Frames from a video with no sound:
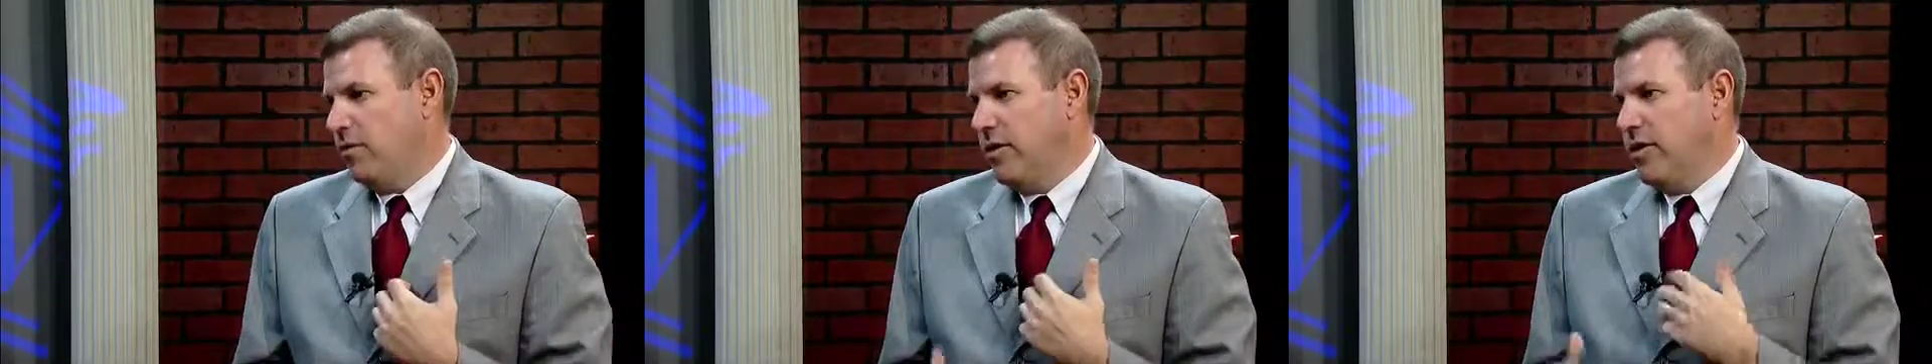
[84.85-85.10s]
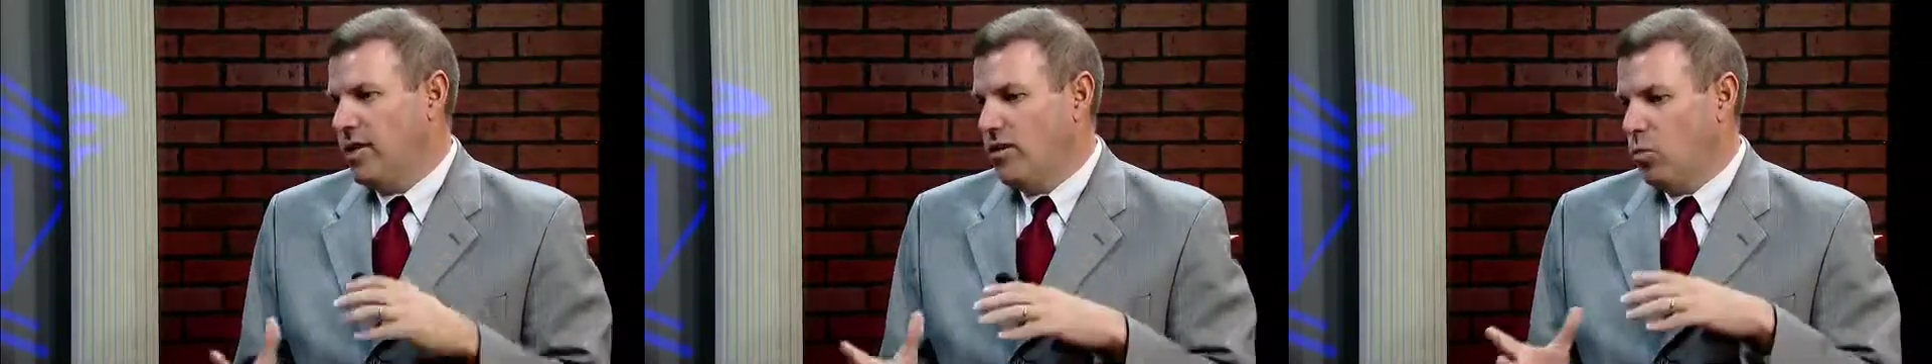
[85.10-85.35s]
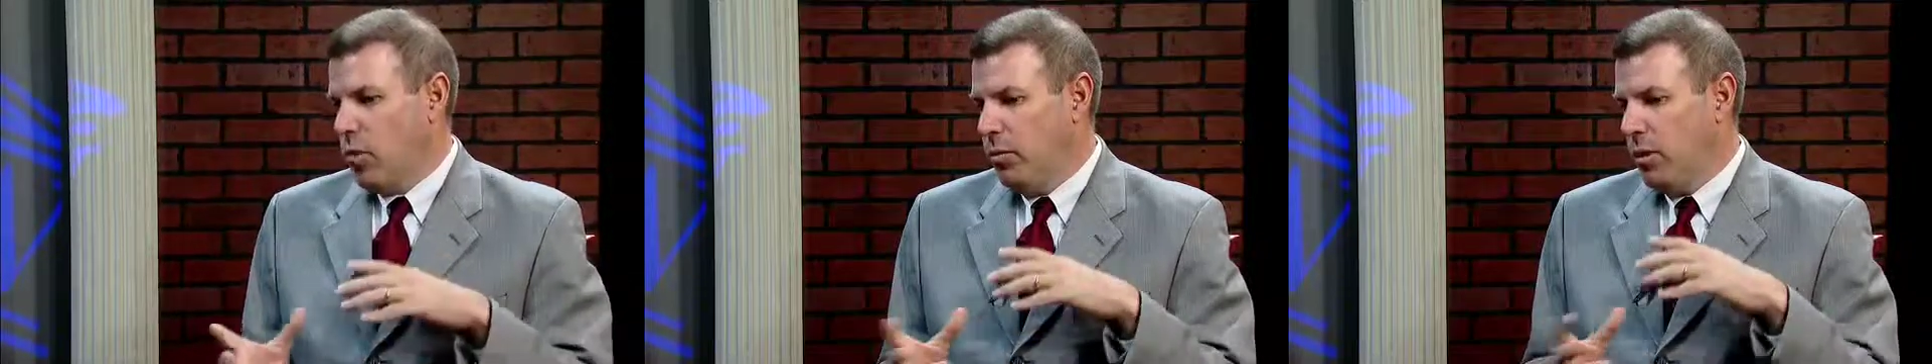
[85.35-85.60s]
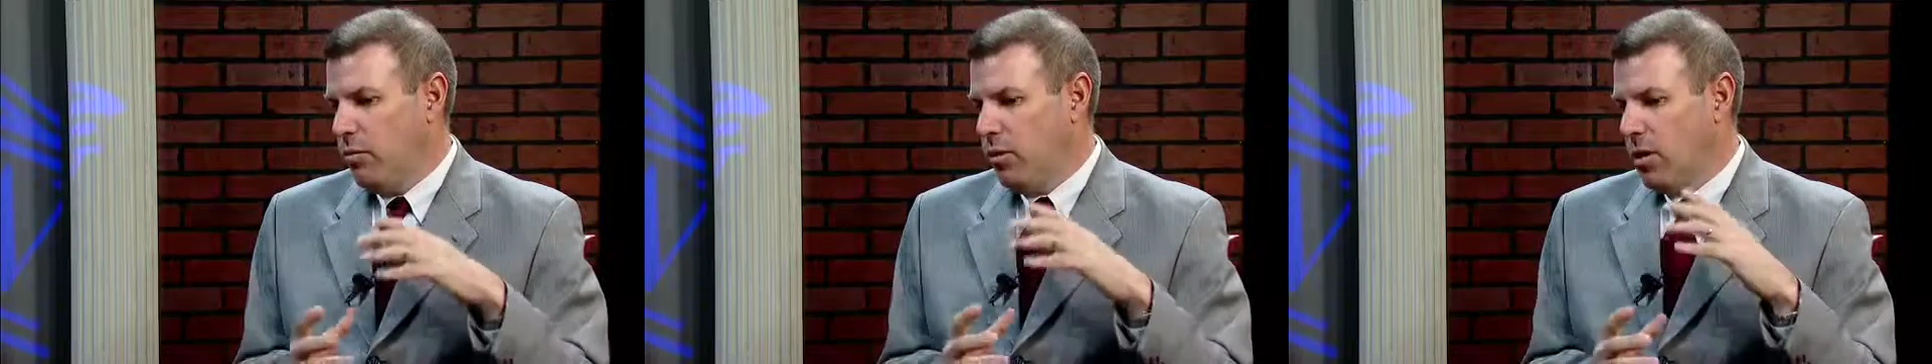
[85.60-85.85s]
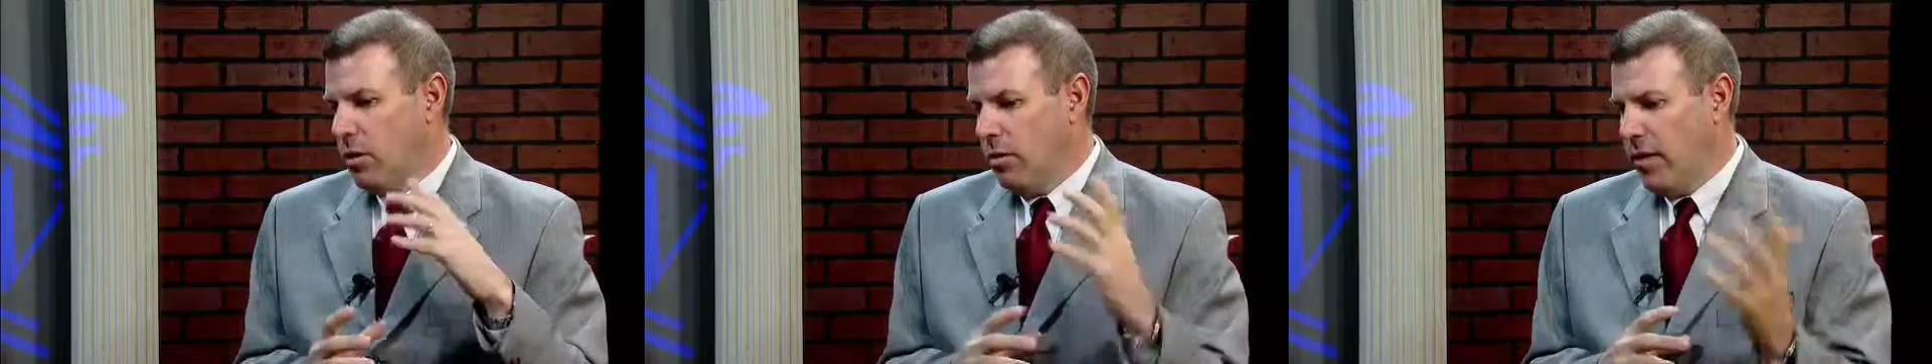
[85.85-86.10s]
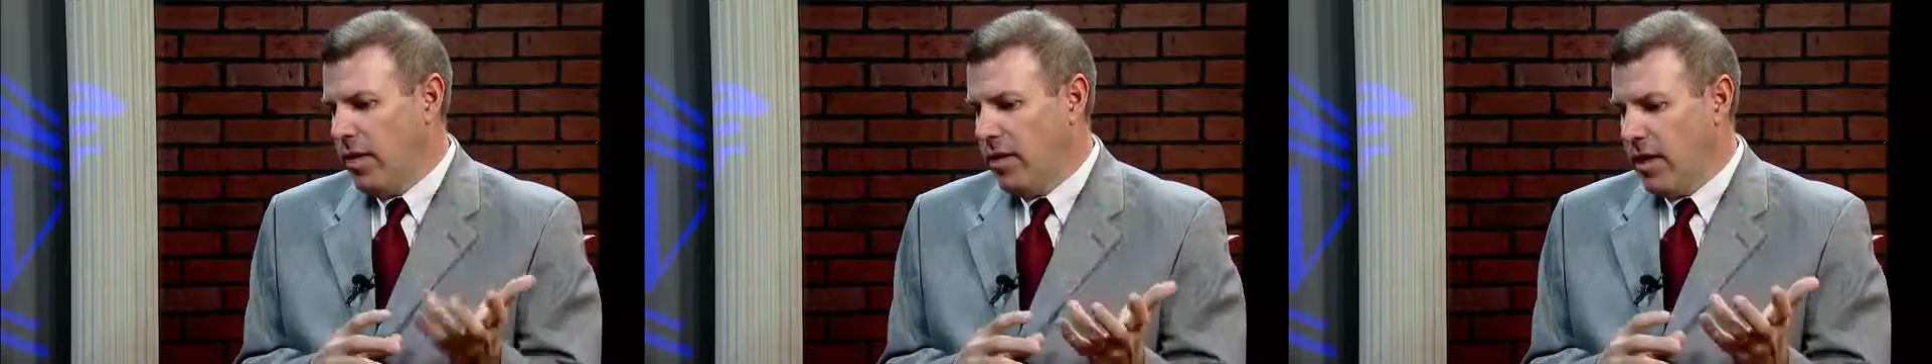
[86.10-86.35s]
And then when we were
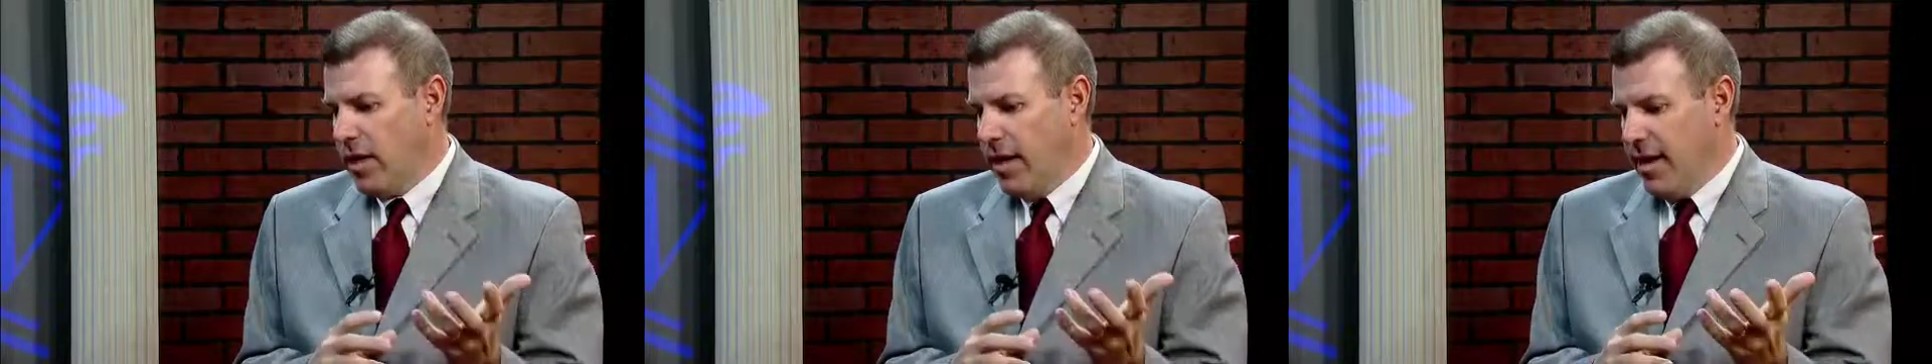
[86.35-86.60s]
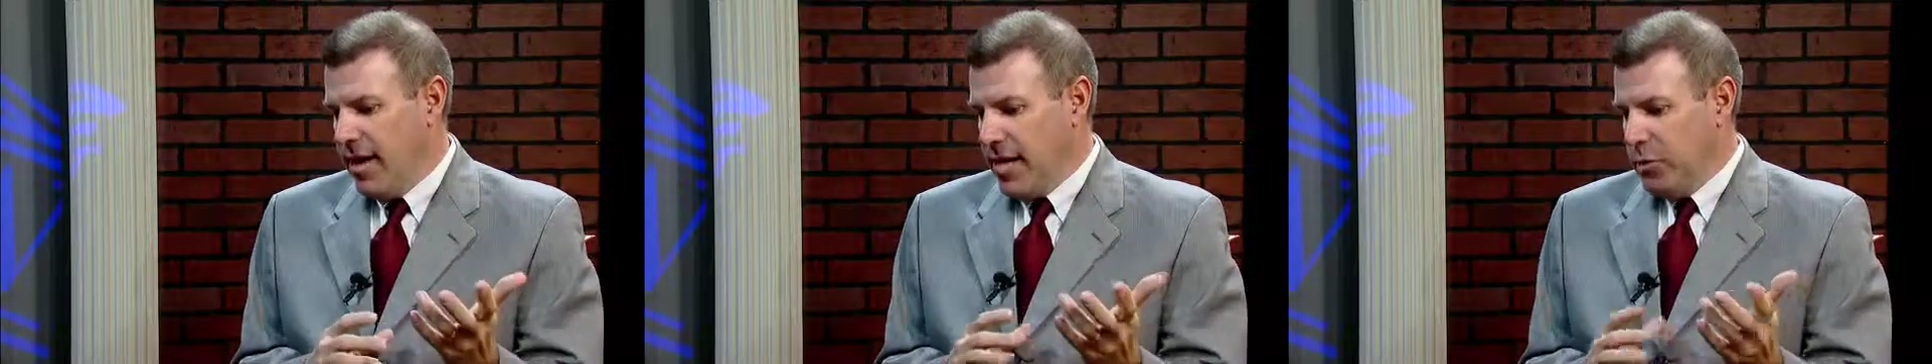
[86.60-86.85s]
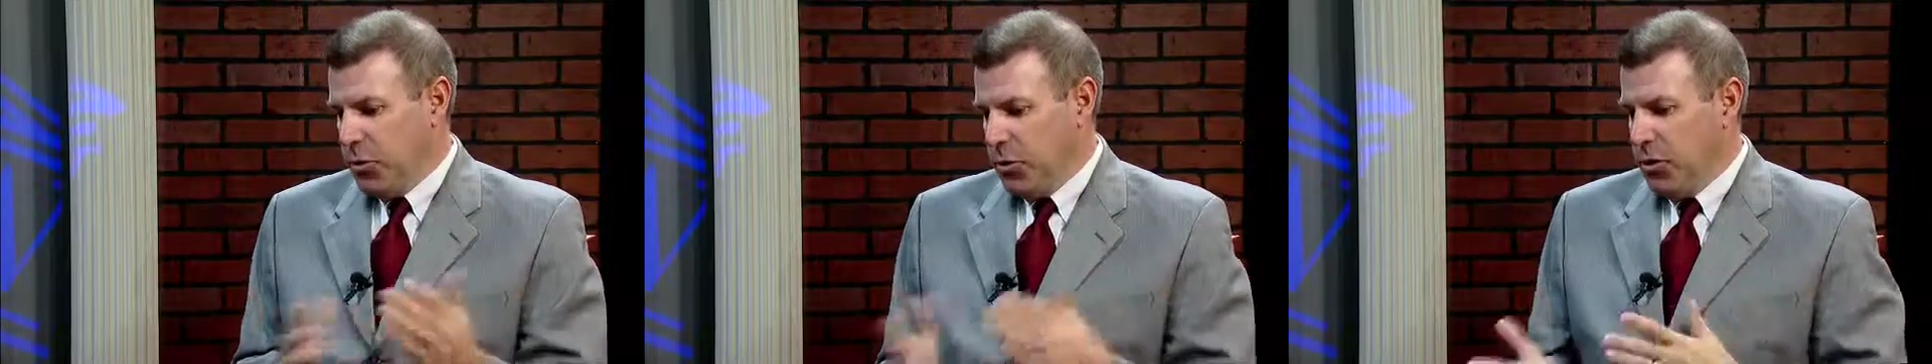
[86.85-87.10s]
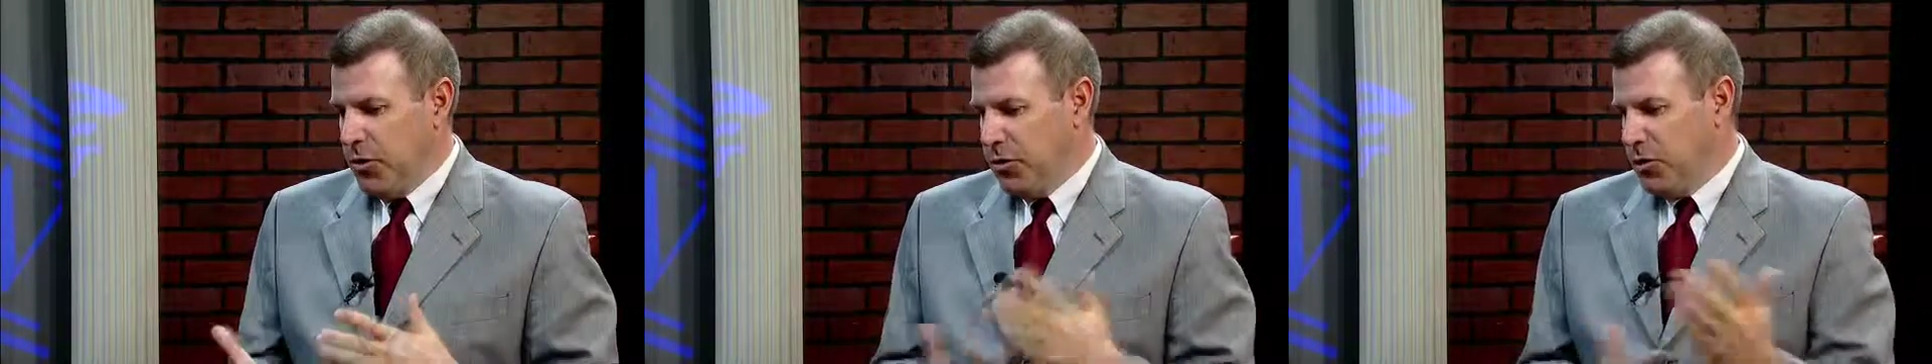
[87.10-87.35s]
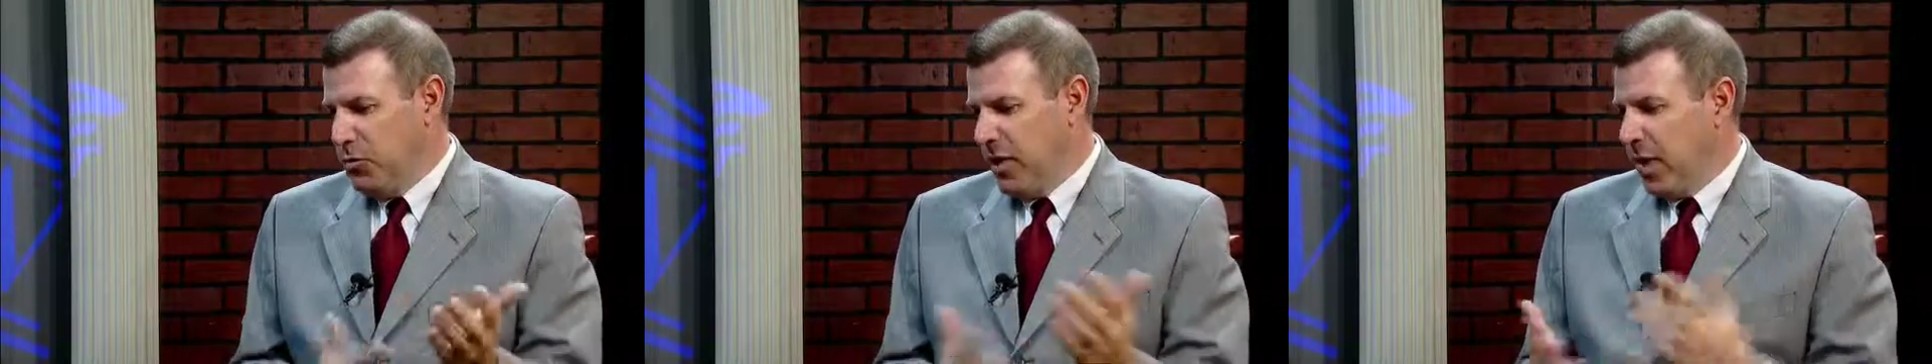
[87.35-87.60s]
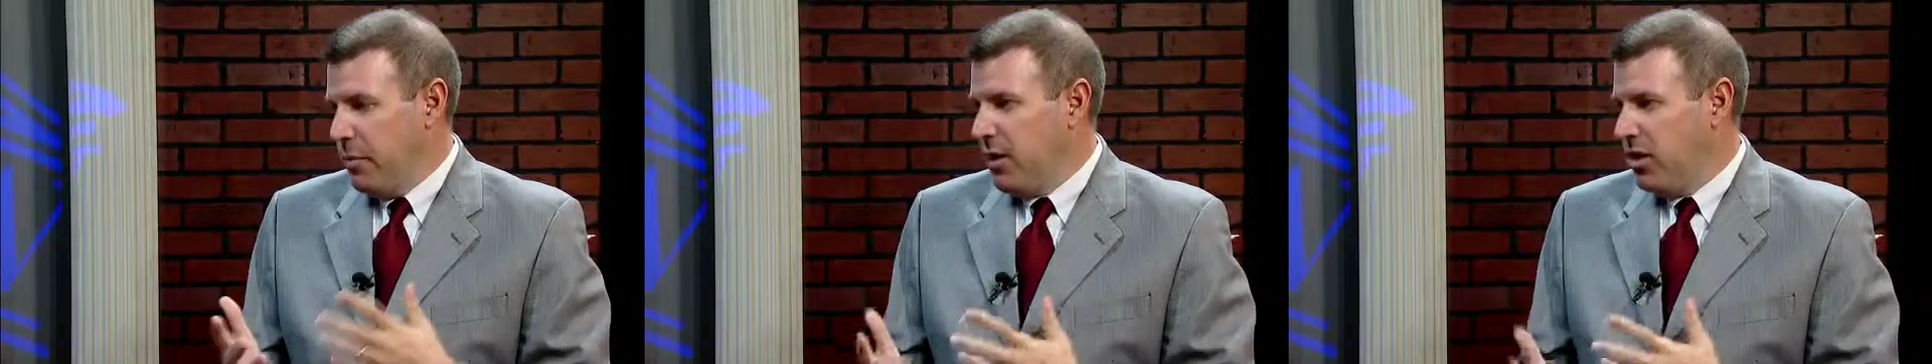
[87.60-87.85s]
going, it was one of those, it was
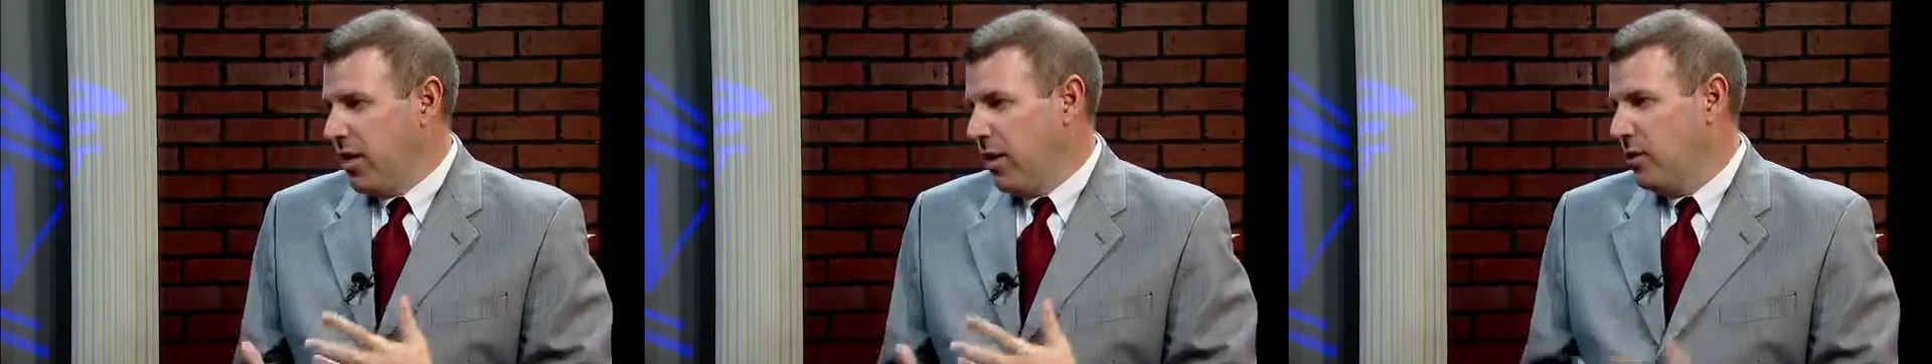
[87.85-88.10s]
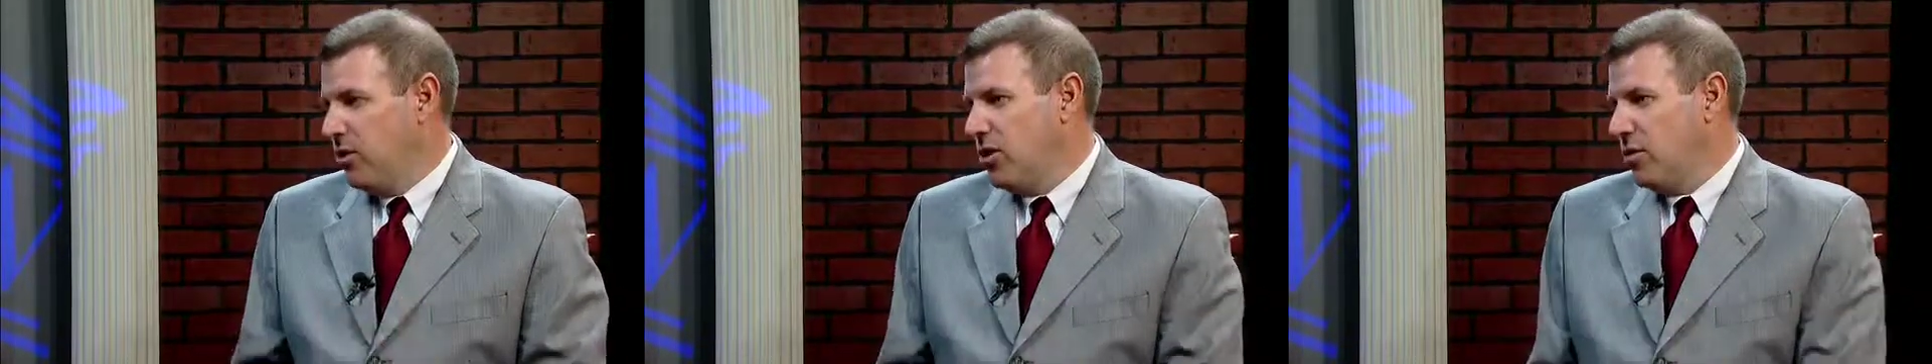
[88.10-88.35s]
becoming a challenge.